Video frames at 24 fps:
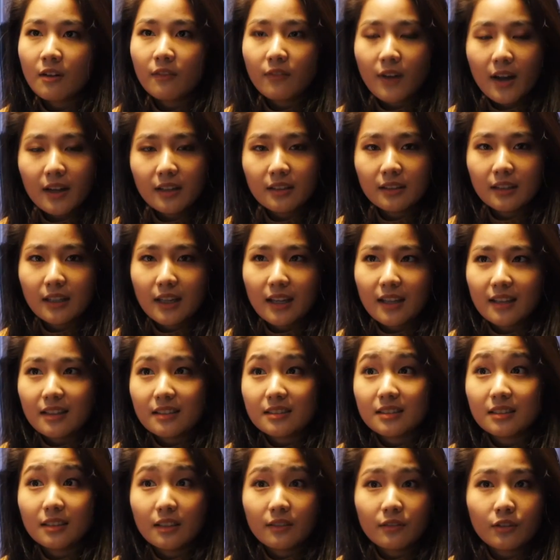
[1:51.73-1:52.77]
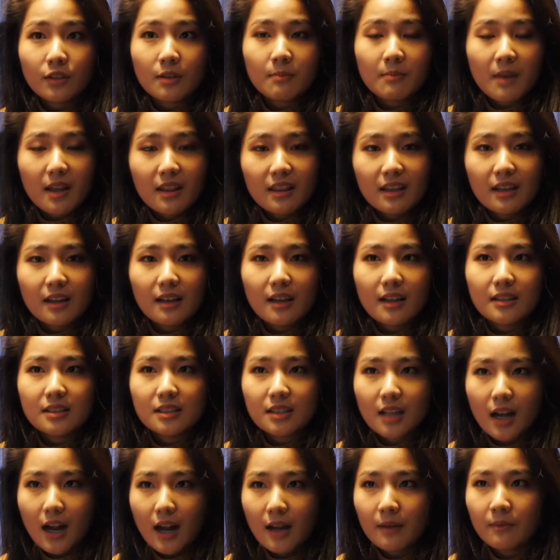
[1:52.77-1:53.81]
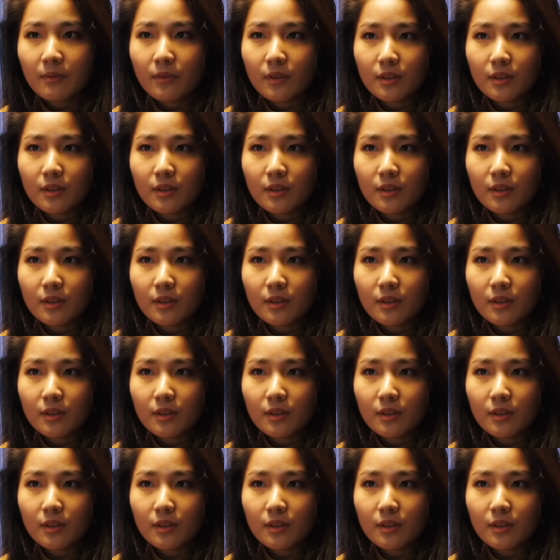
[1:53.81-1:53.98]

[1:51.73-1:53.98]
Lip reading: Finally, the delivery method and time